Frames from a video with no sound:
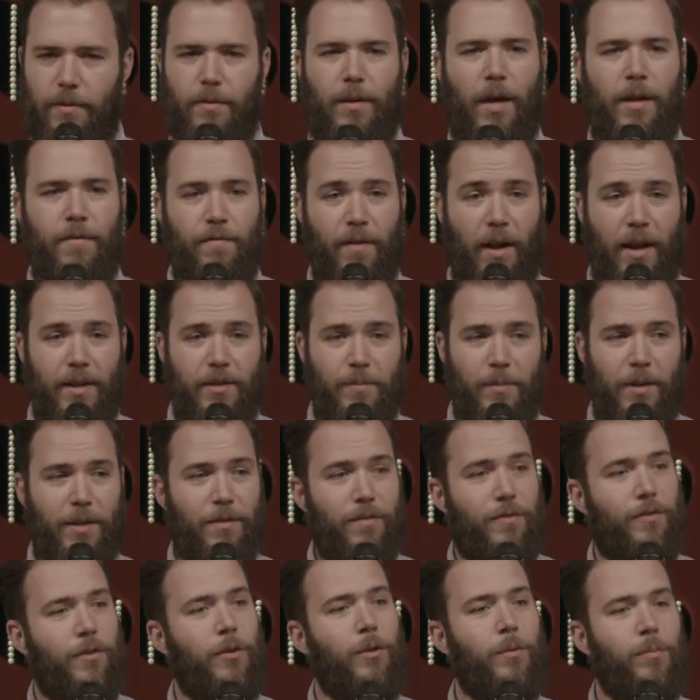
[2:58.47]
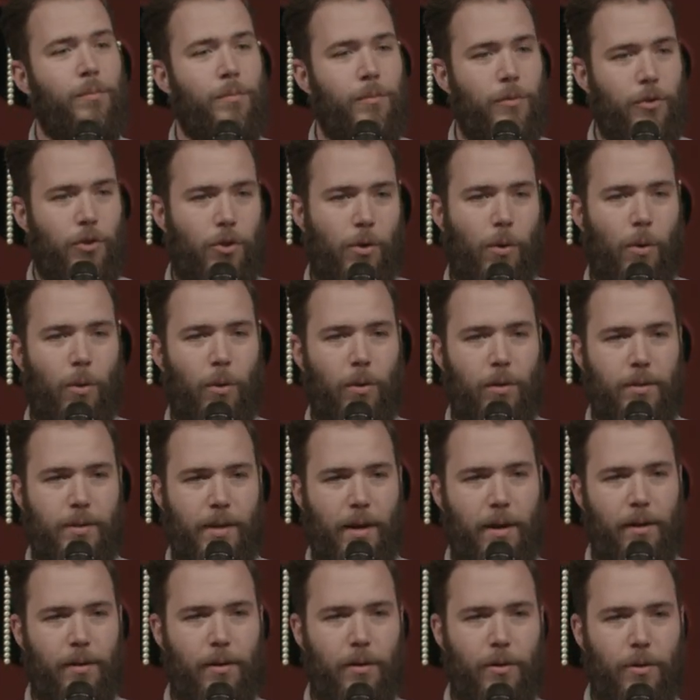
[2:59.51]
advisement from Joel
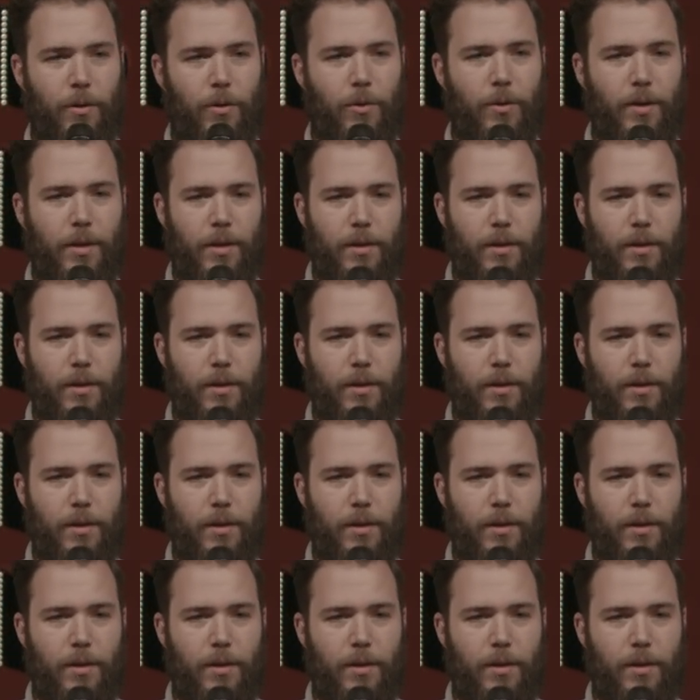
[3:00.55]
Taylor, who